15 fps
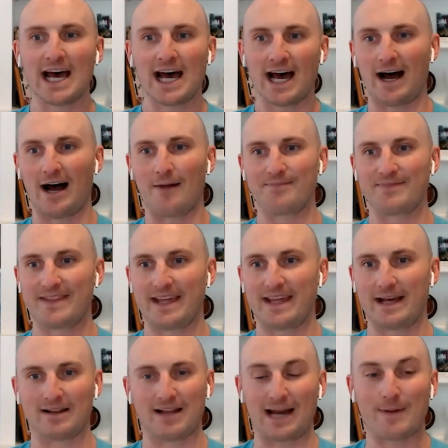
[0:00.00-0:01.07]
Um, a
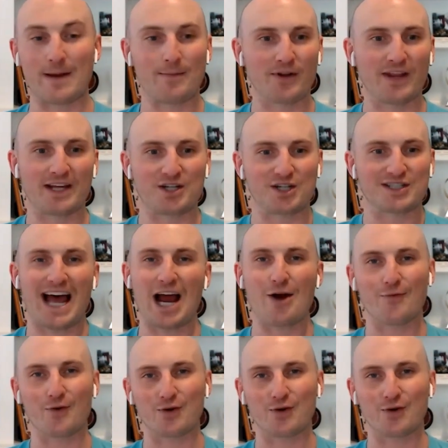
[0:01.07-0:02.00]
lot of people, they just hire for